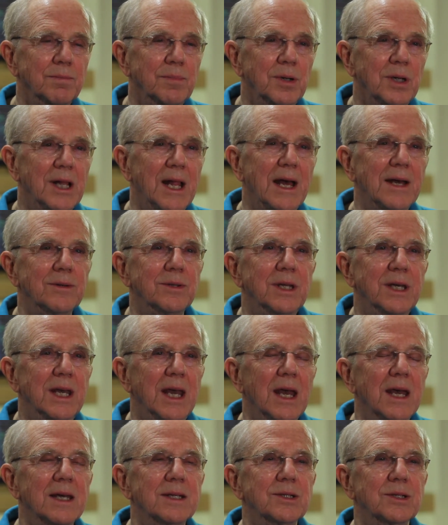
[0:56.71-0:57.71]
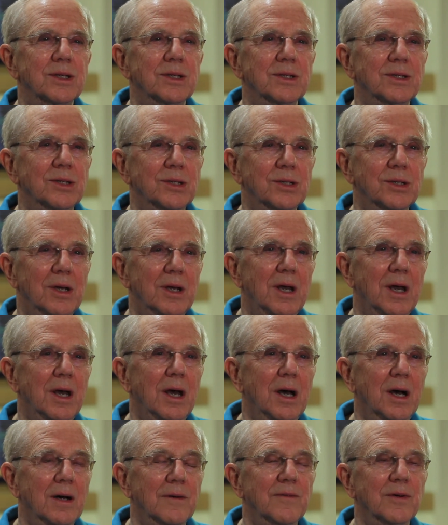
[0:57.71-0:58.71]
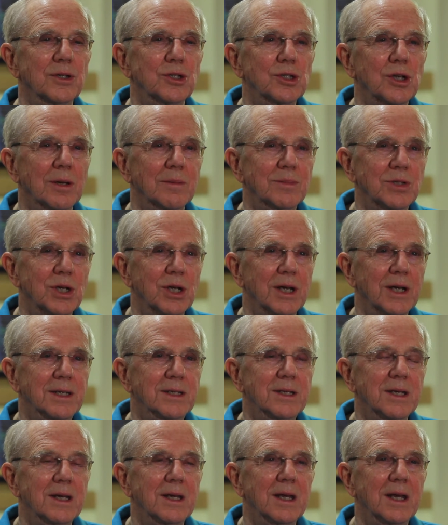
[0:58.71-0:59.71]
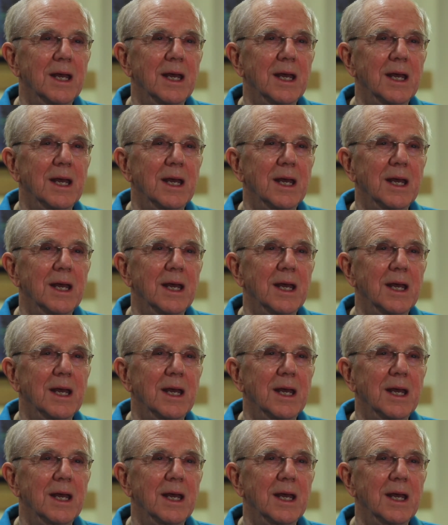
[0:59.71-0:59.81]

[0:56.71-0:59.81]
pull out the essence of a subject